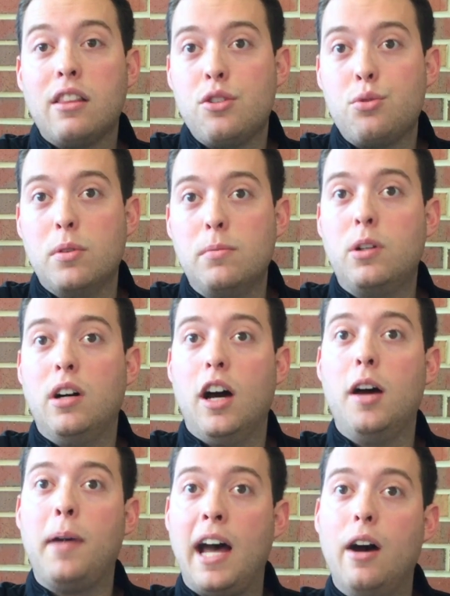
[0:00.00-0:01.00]
the swim
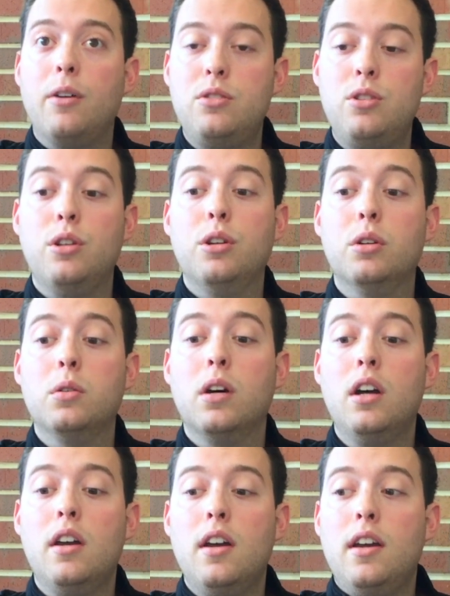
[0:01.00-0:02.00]
club how to
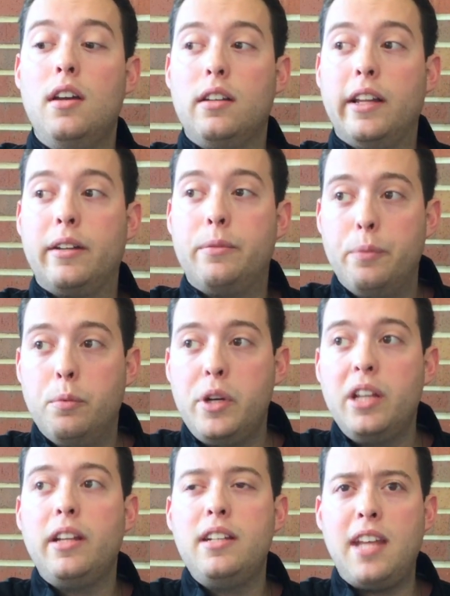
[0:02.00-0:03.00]
like
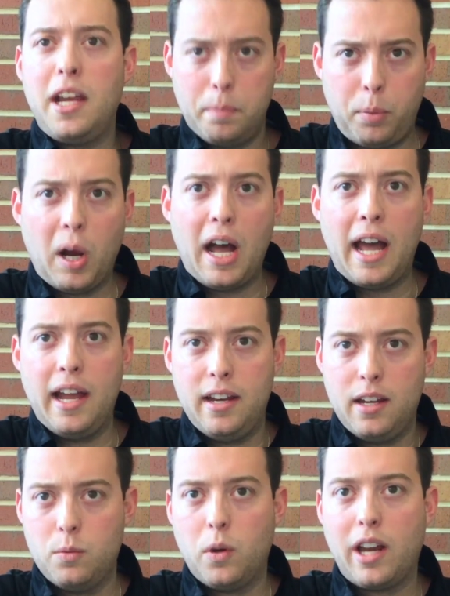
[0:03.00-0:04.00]
really take pride
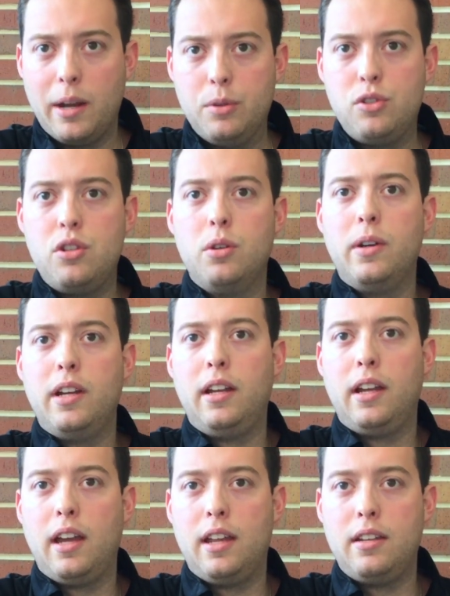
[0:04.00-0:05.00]
in what I was
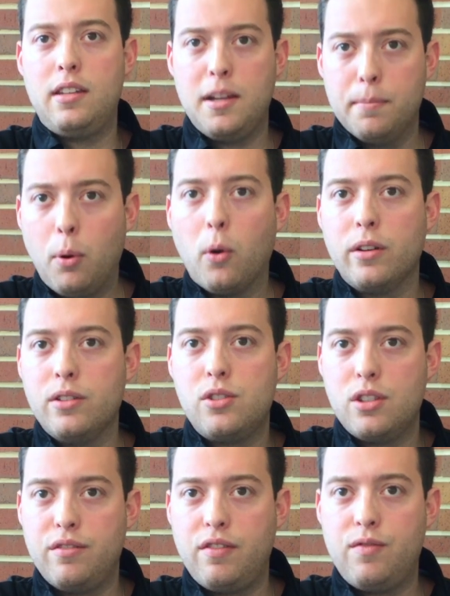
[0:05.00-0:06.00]
doing, and the importance
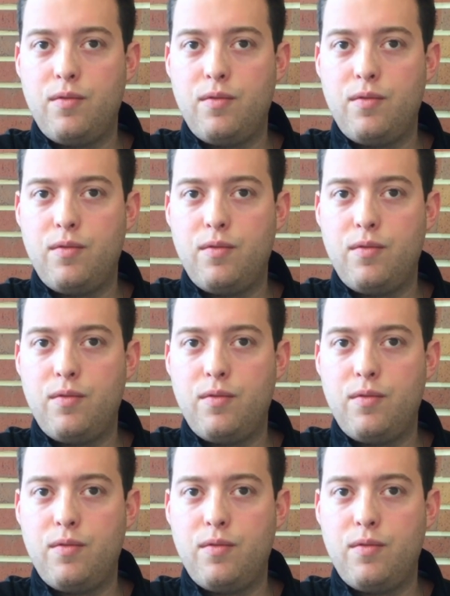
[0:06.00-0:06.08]
of